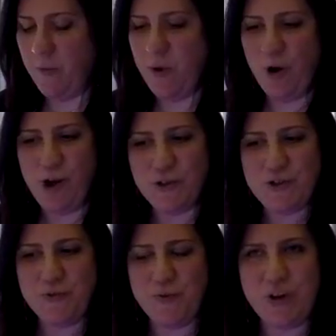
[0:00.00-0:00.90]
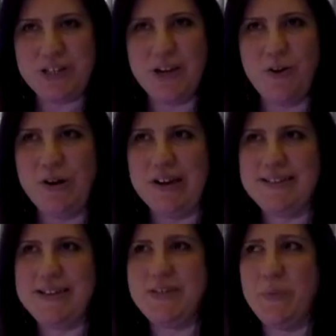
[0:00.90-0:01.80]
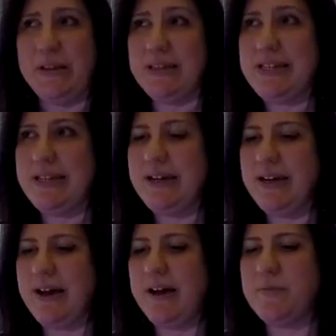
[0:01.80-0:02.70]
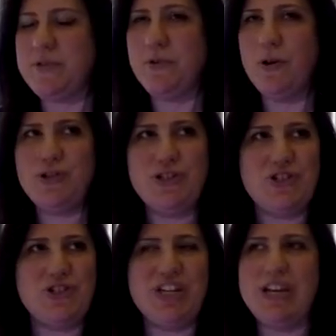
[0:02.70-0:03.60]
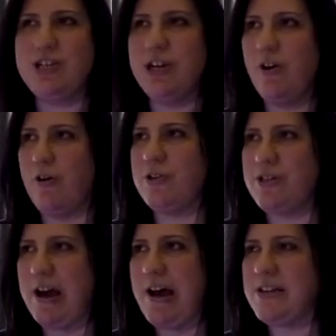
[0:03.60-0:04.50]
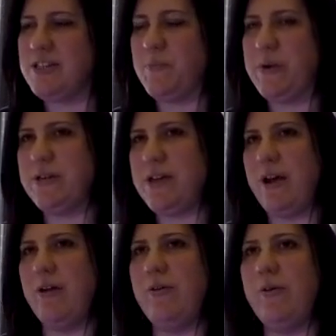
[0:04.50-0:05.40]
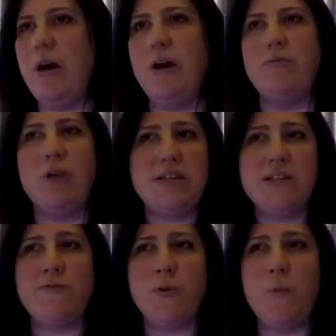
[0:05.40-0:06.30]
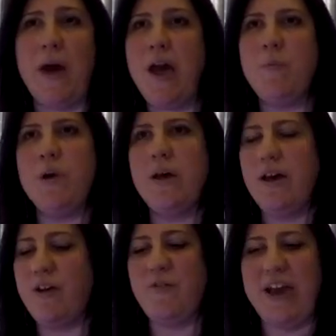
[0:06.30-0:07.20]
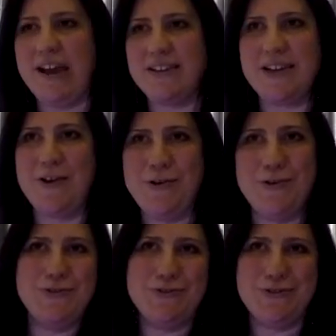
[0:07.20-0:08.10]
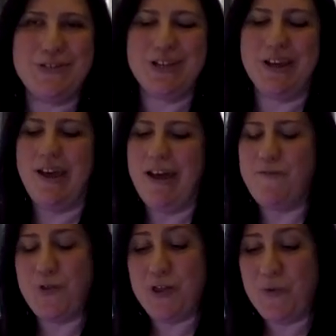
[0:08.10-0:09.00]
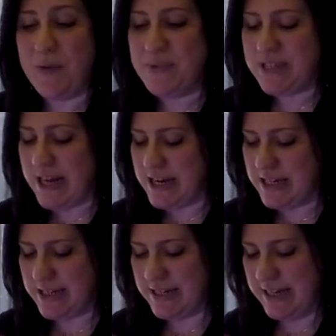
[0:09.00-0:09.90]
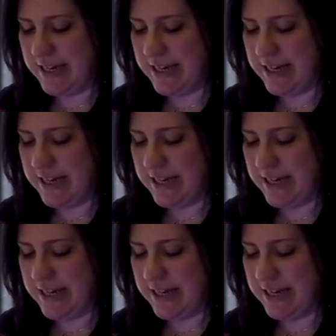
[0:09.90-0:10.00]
We were also focusing on accessibility, so not just changing contrast, but how writing for web affects how users view the website.